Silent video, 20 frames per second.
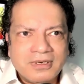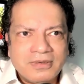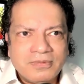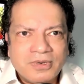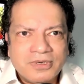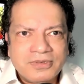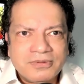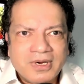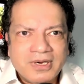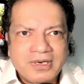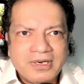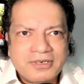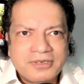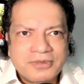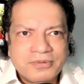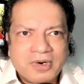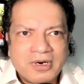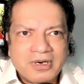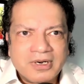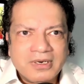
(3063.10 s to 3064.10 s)
what do I need
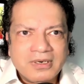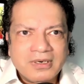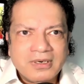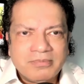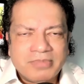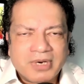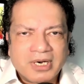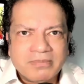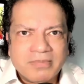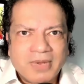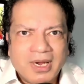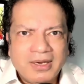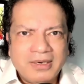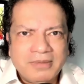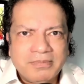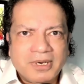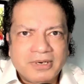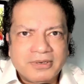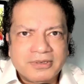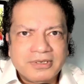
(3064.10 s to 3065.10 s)
to worry and break my head
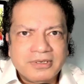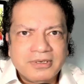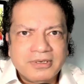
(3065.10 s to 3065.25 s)
about?